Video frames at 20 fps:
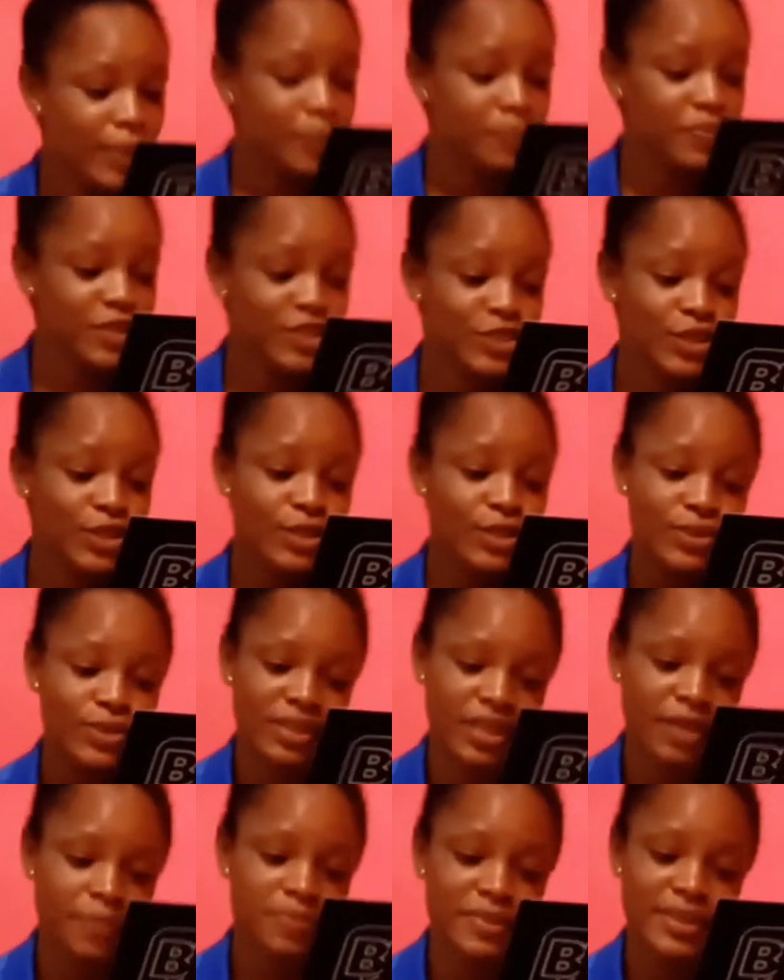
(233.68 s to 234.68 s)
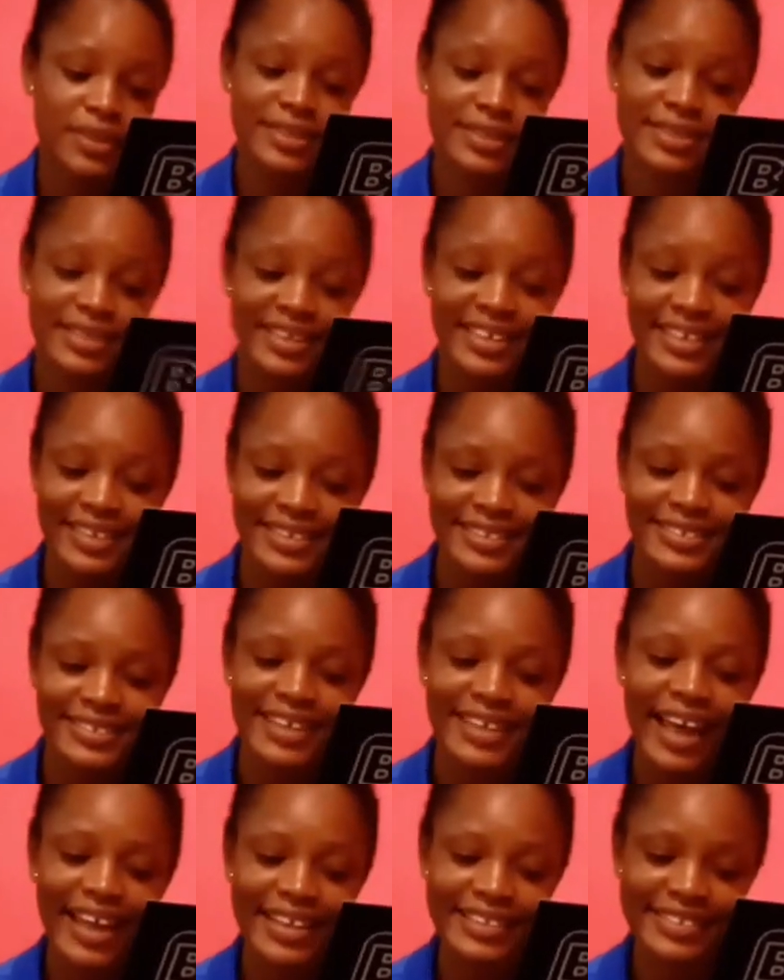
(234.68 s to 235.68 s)
Be sure to keep this kit
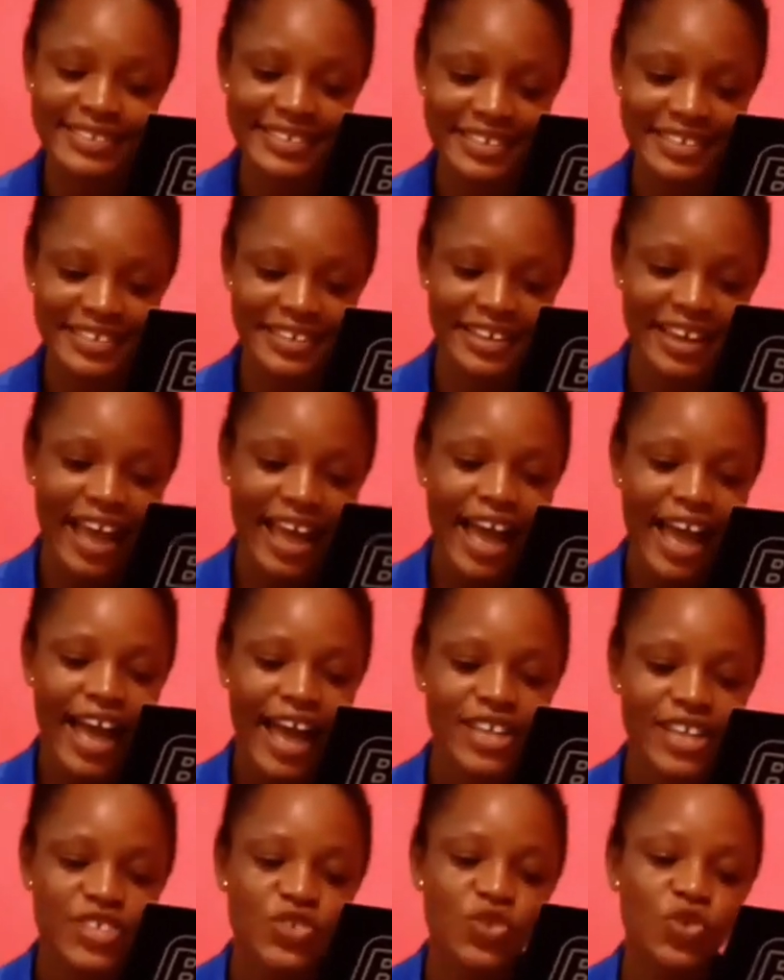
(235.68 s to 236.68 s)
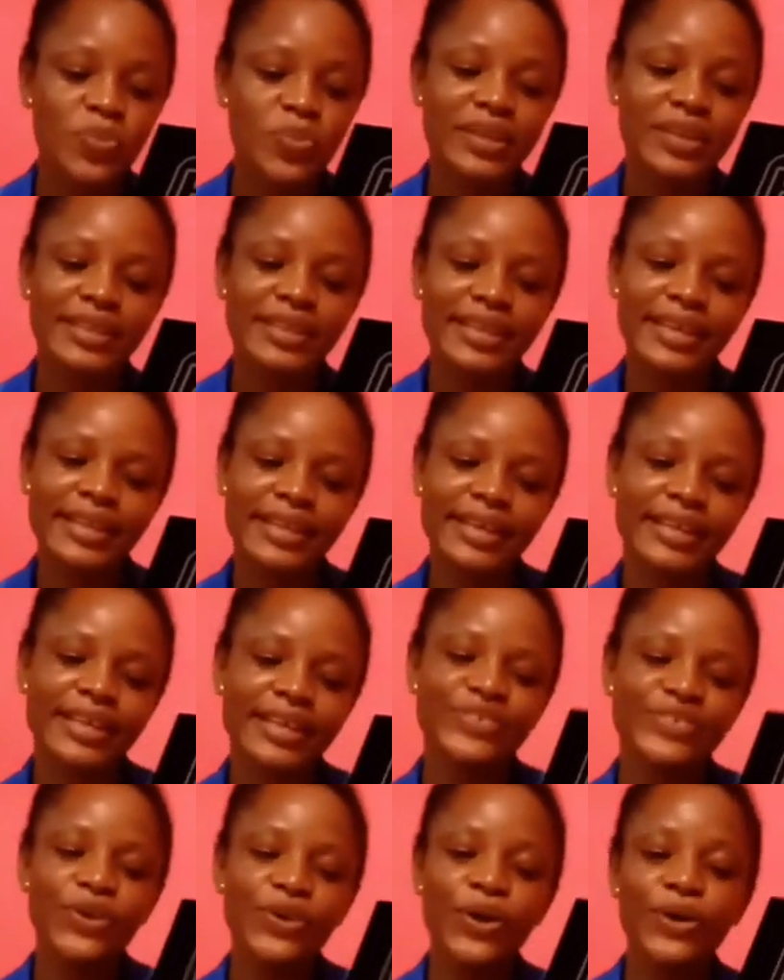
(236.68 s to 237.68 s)
handy as you'll be needing
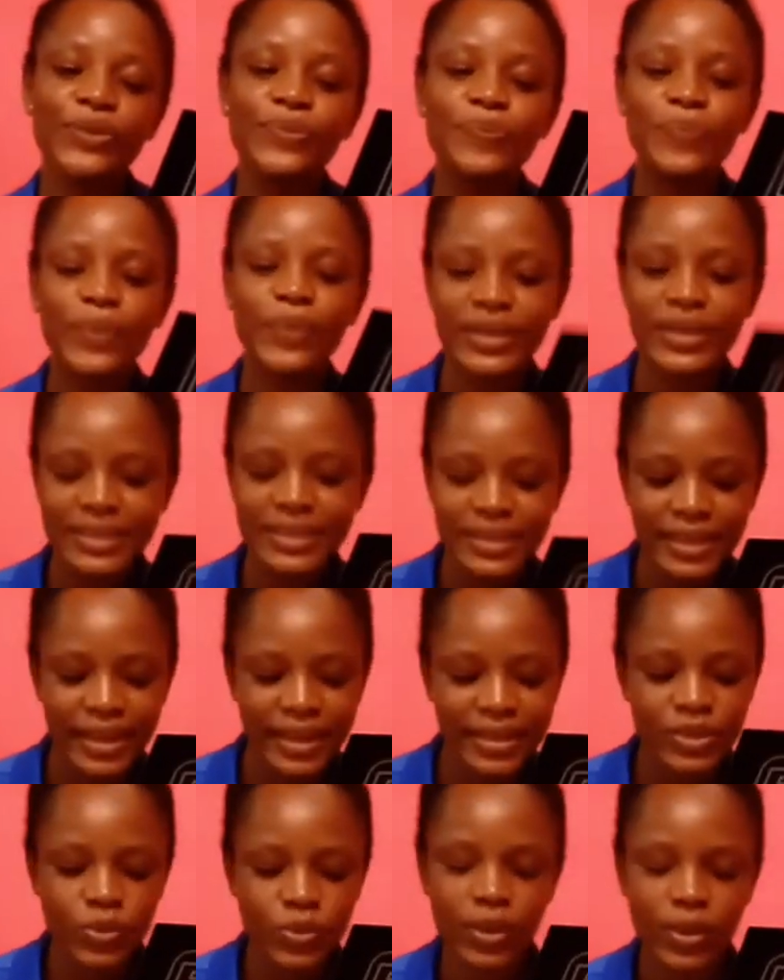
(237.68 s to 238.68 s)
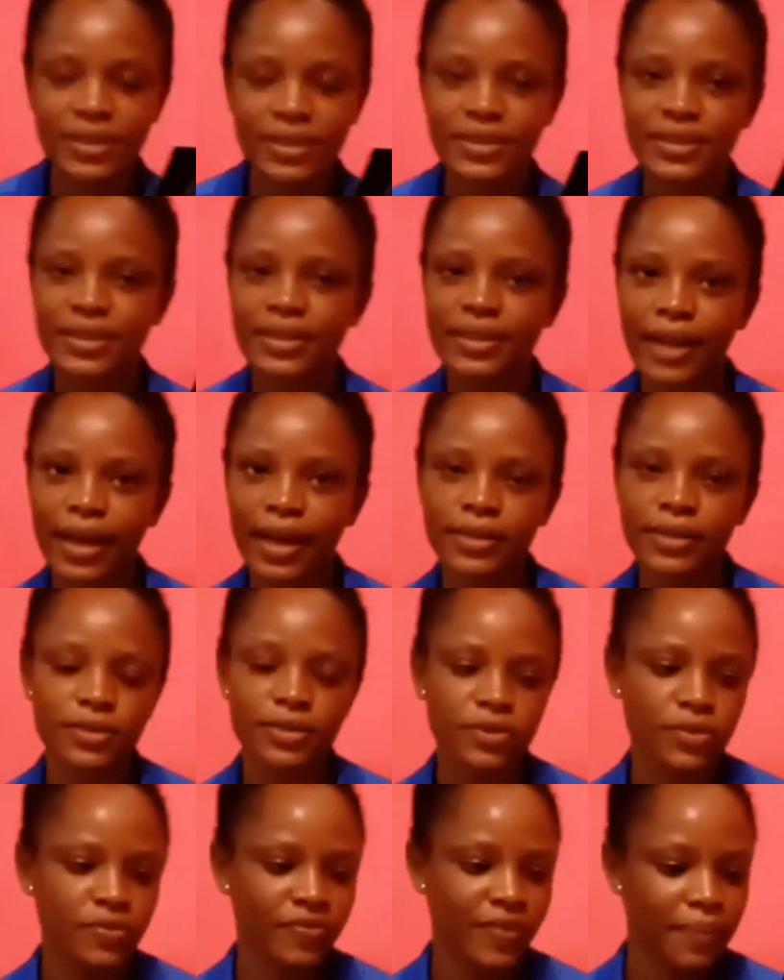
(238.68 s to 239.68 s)
it on Monday, 29th
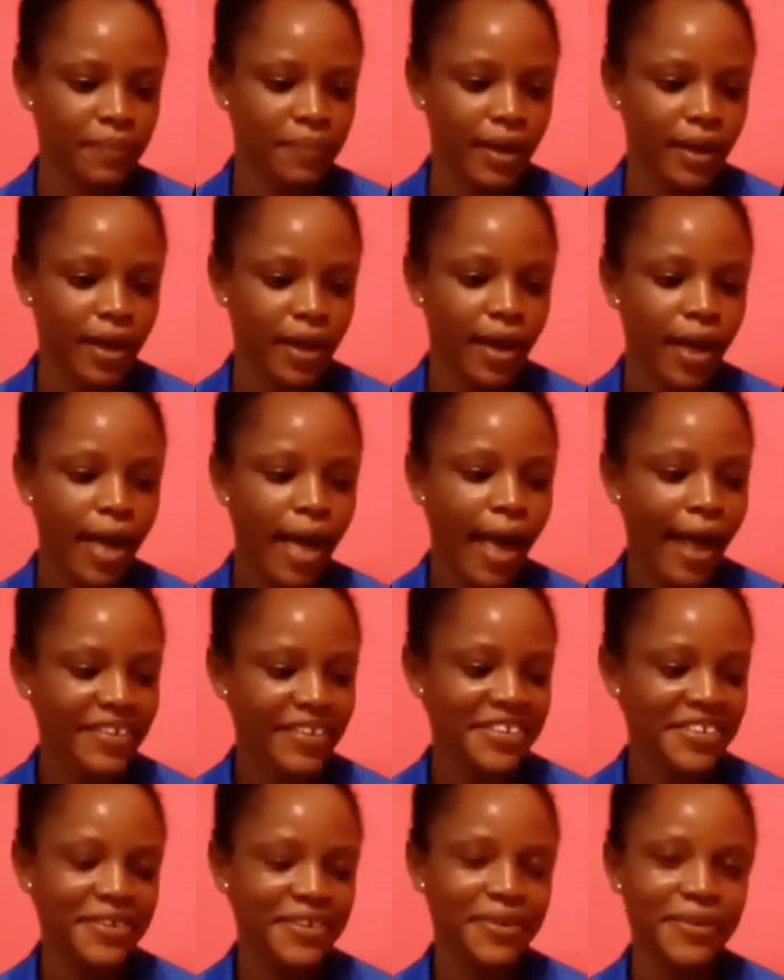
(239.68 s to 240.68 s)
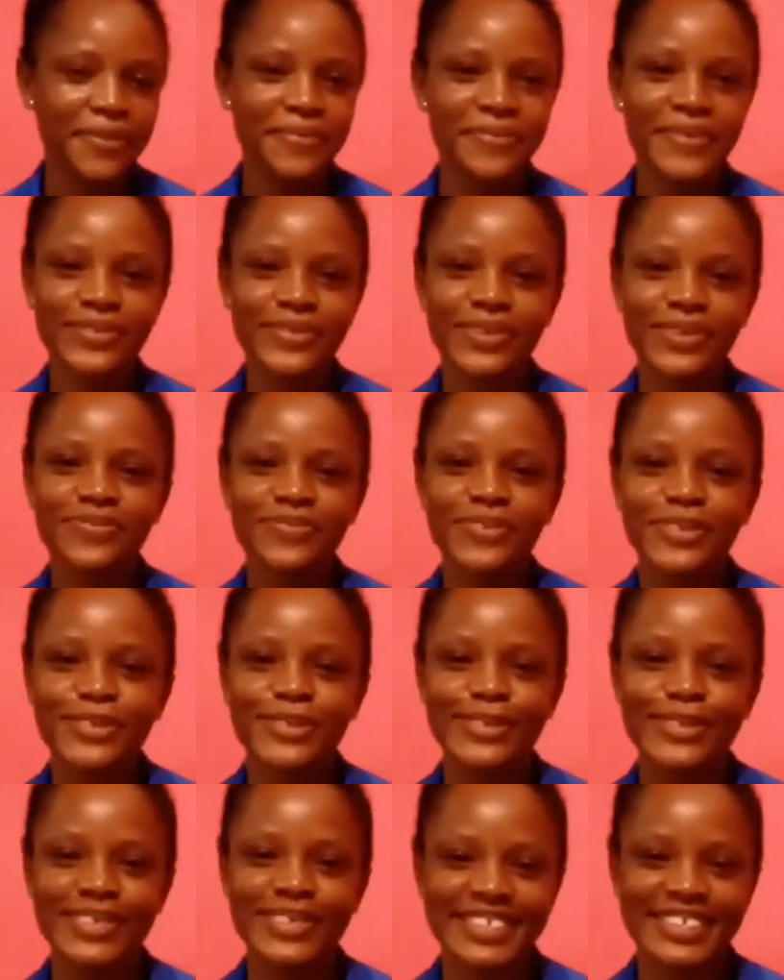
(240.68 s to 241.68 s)
November. I thought the conference was for
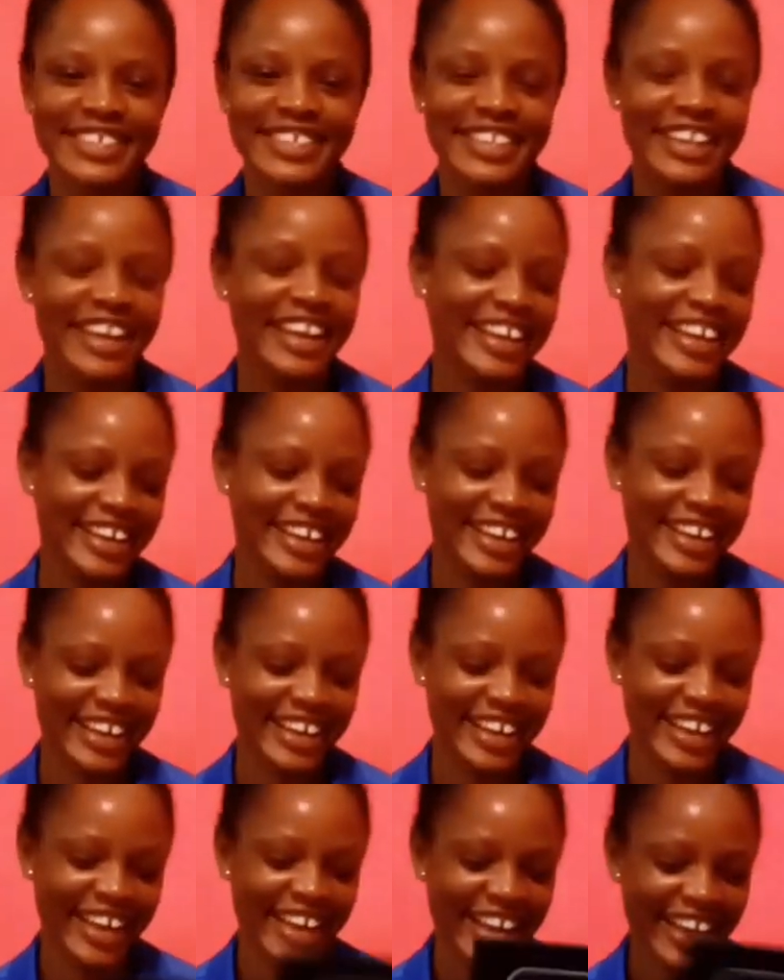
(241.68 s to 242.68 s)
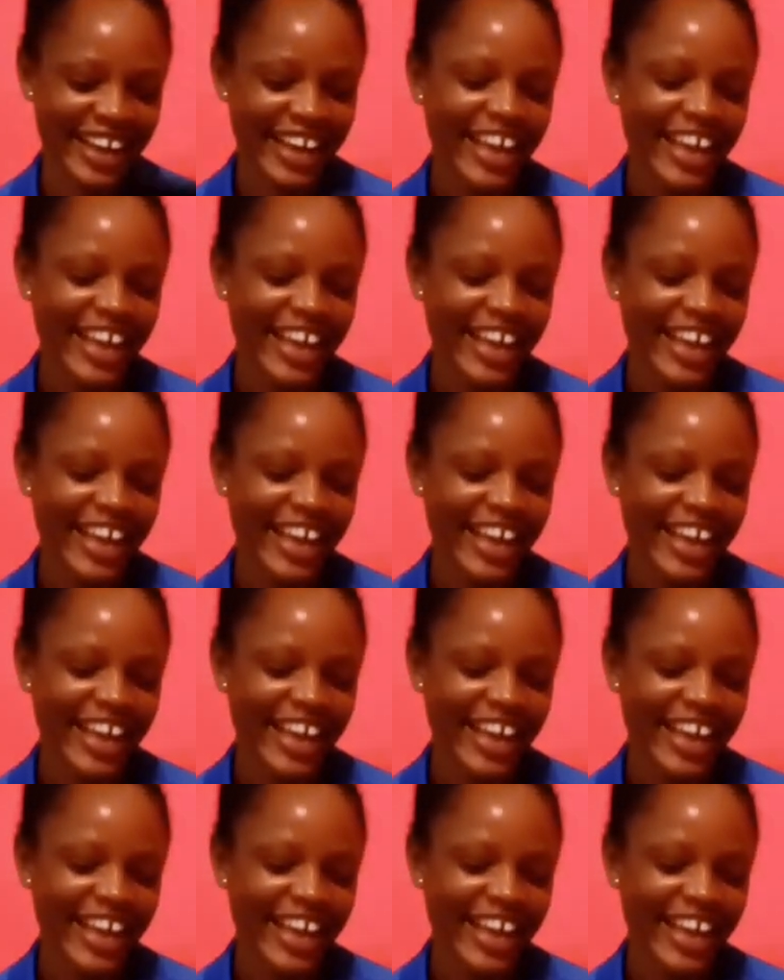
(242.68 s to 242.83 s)
Tuesday.